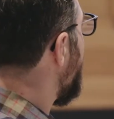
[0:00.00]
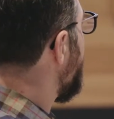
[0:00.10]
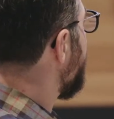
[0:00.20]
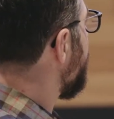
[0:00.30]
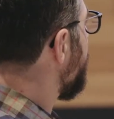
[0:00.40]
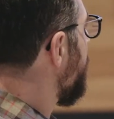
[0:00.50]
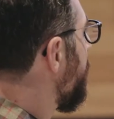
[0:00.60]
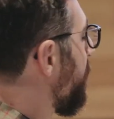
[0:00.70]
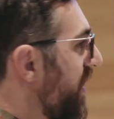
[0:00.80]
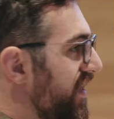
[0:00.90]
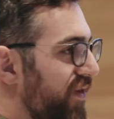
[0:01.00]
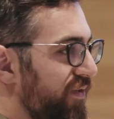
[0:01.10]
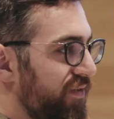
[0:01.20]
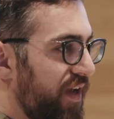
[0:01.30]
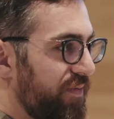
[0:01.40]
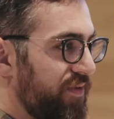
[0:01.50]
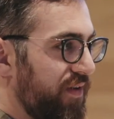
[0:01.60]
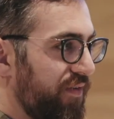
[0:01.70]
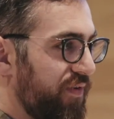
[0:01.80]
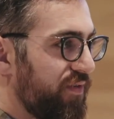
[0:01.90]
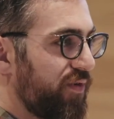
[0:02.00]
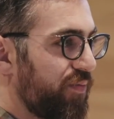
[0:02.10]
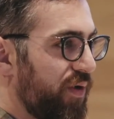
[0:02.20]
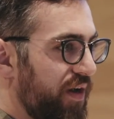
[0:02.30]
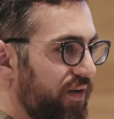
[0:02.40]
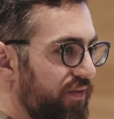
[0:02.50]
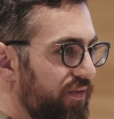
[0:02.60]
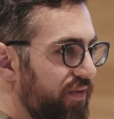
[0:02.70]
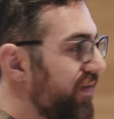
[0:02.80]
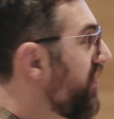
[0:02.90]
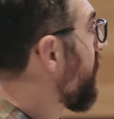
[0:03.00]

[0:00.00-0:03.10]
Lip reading: And to design those types of physical products,